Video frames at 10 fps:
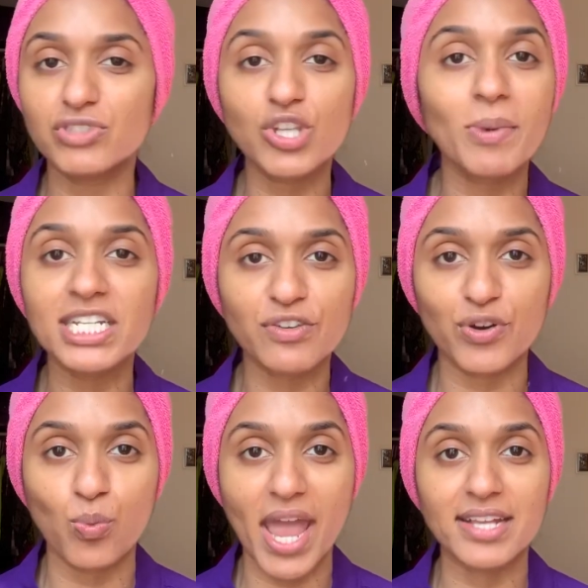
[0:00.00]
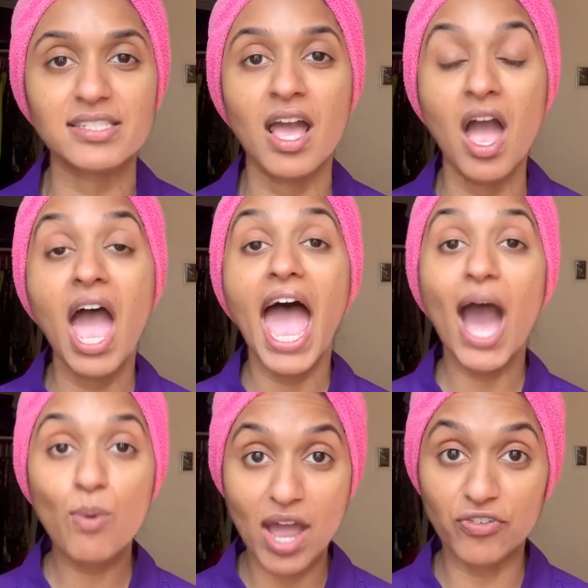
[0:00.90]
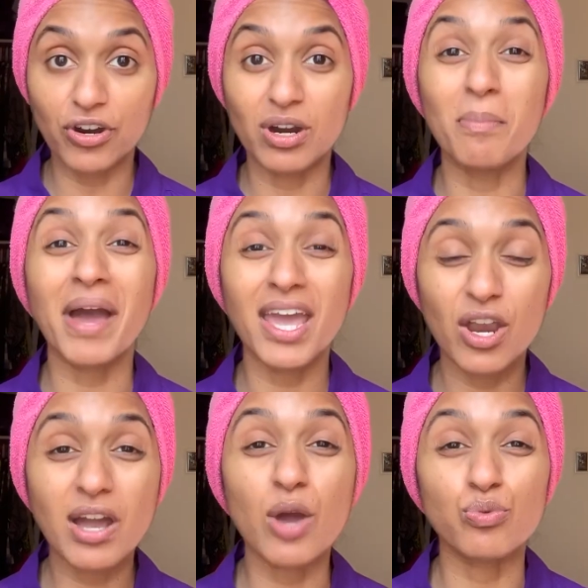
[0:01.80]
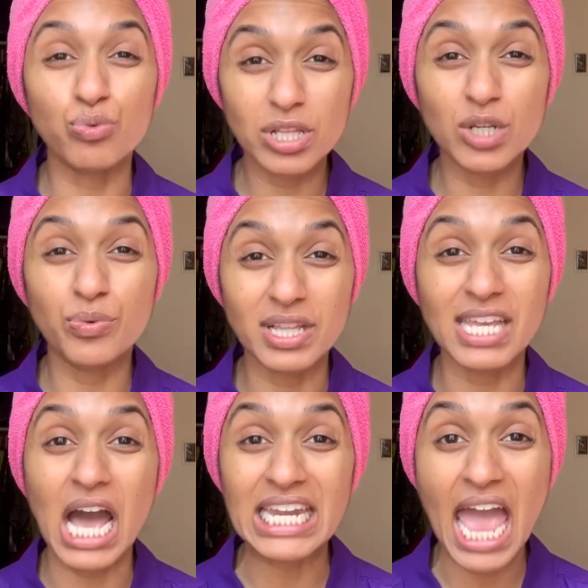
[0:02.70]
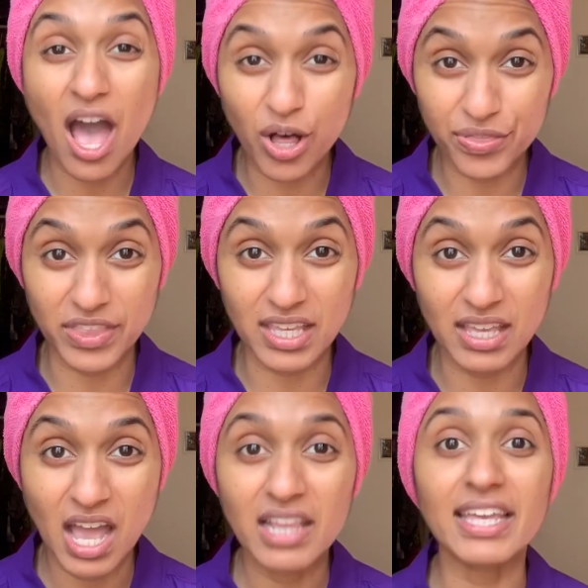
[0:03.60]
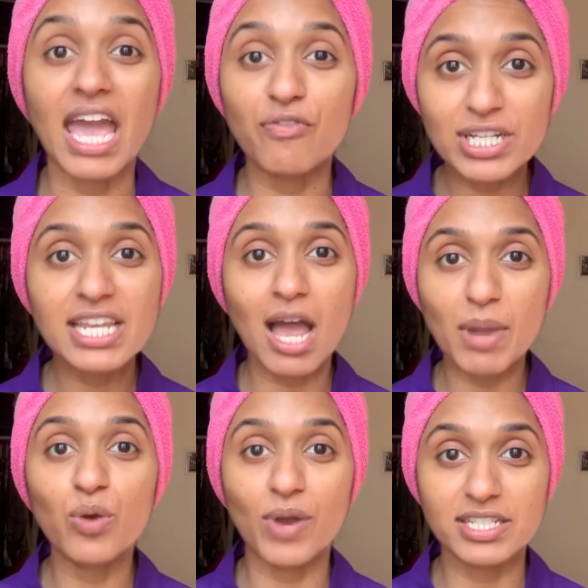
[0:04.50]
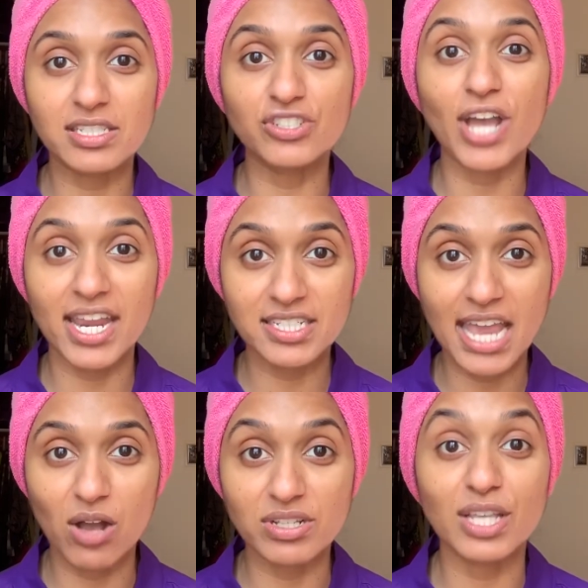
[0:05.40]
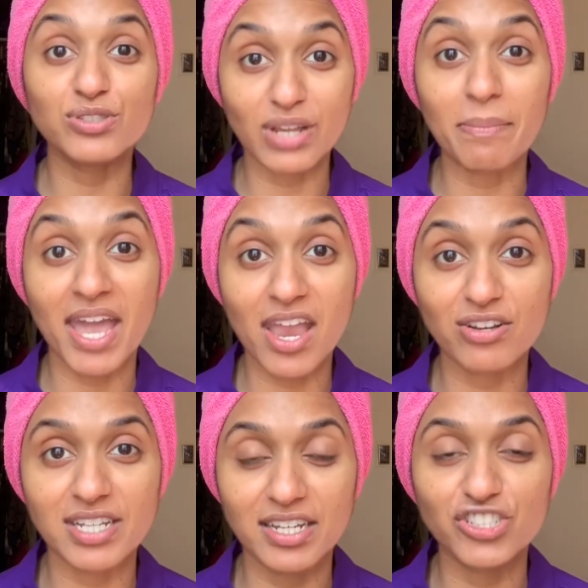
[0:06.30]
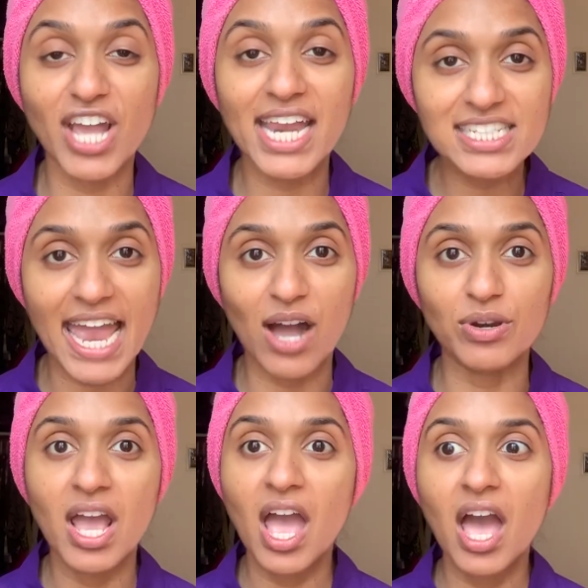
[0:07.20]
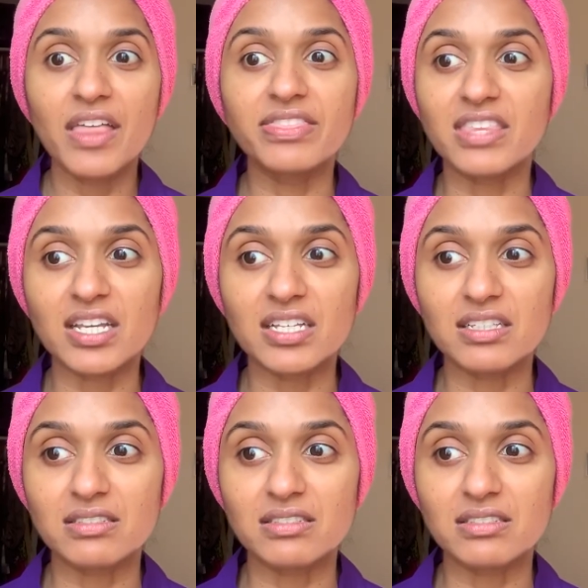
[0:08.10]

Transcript: many different ways. However, my hair got really unhealthy. Like every time I went to Chinatown, because I used to get my hair done in Chinatown, the